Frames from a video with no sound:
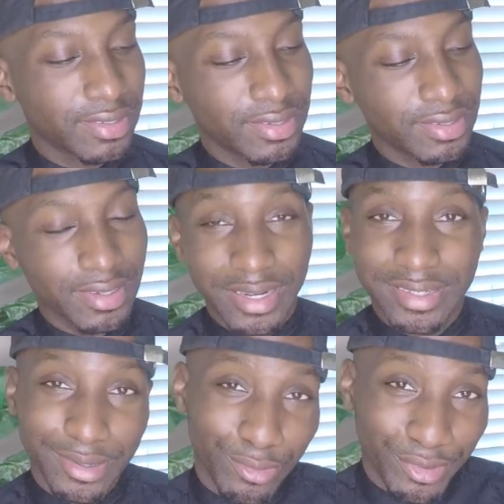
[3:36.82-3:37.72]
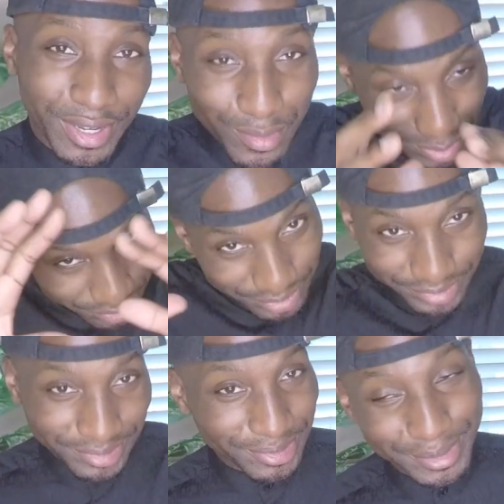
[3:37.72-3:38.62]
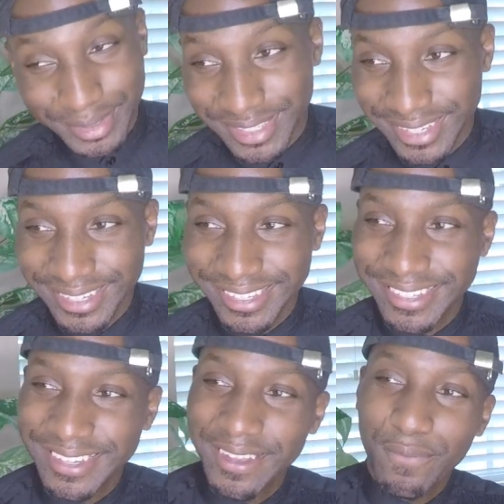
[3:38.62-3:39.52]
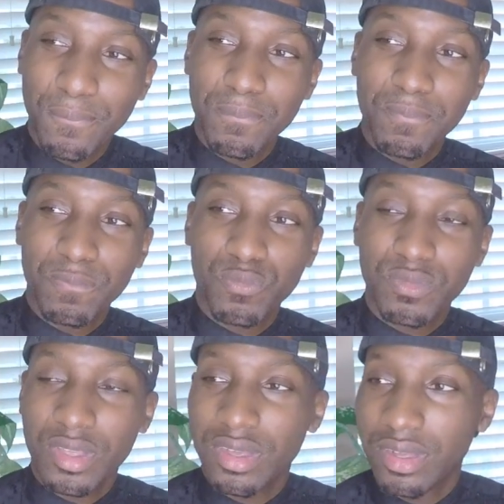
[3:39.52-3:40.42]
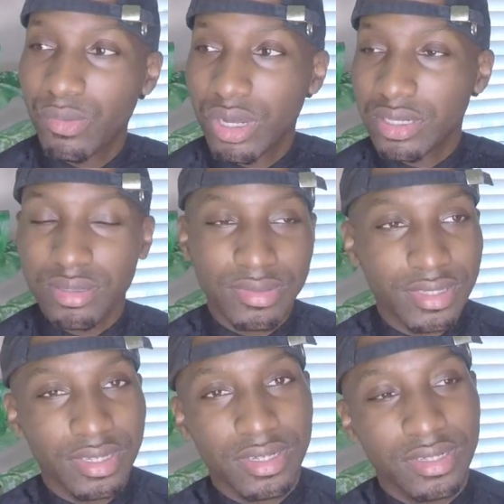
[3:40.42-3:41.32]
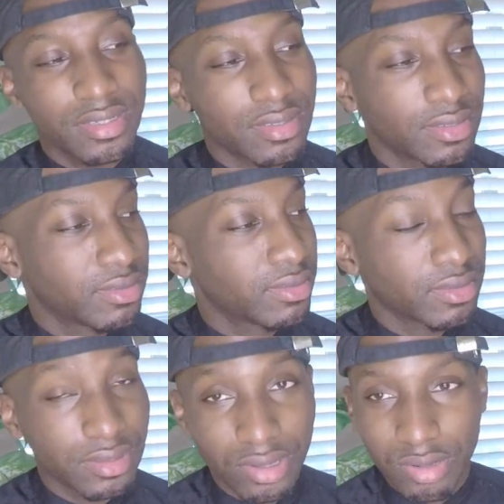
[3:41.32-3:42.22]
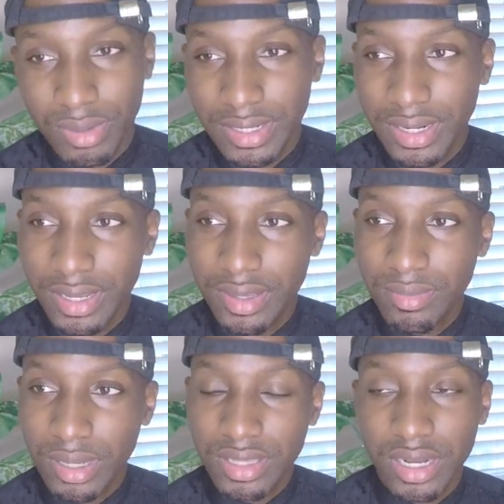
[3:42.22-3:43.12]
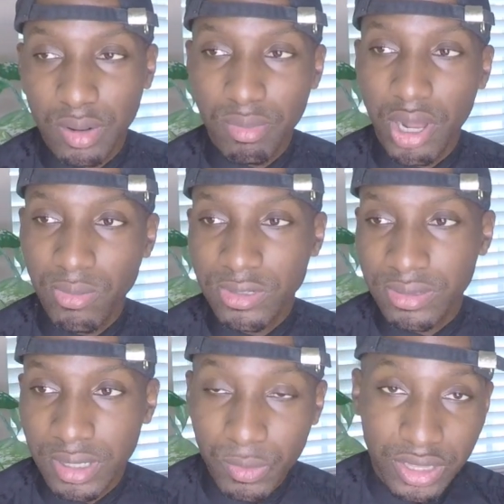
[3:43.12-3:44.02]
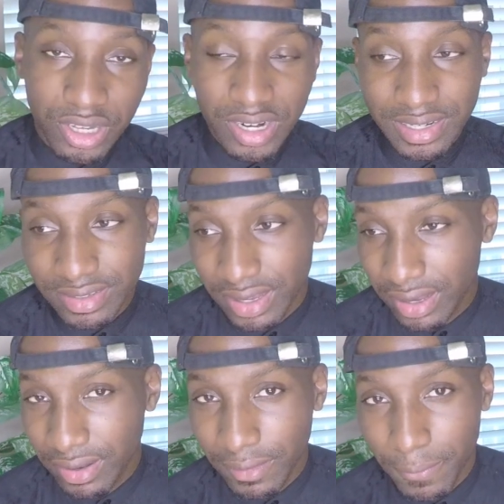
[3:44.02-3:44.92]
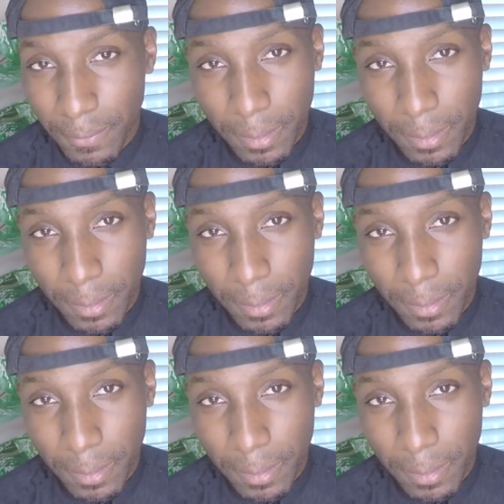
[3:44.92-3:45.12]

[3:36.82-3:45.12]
Nice little red bone, you know what I'm saying? Walked up to her, told her my name. I think her mom was with her at the time.